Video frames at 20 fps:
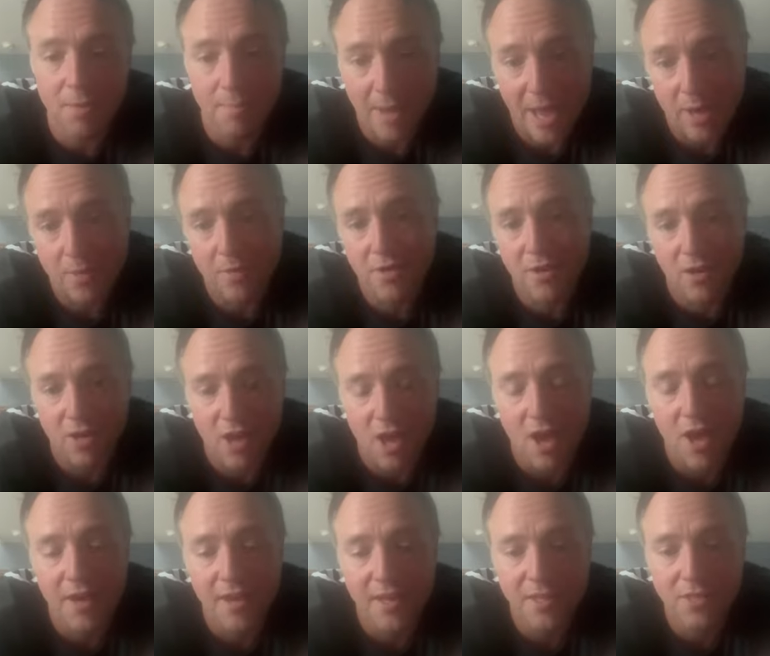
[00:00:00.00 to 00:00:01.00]
About
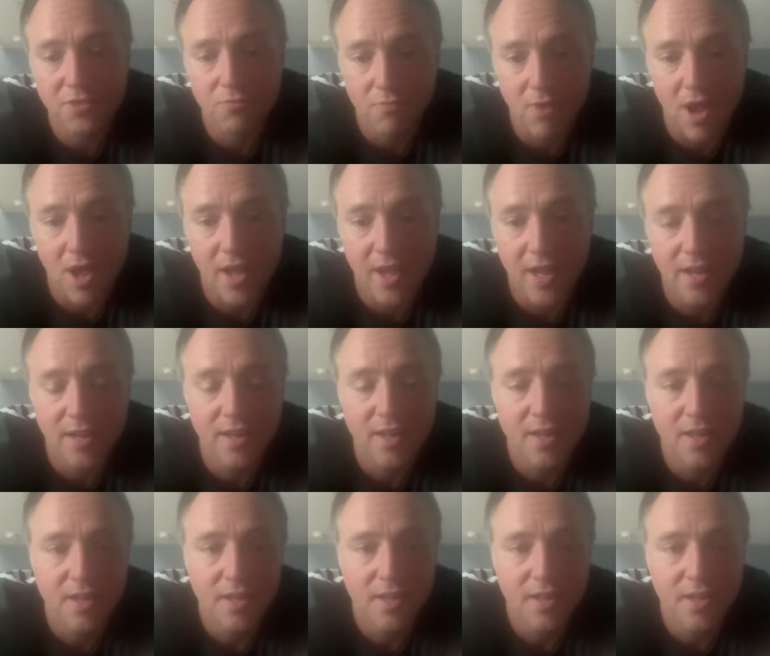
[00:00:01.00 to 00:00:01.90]
Narcotics, Ryan.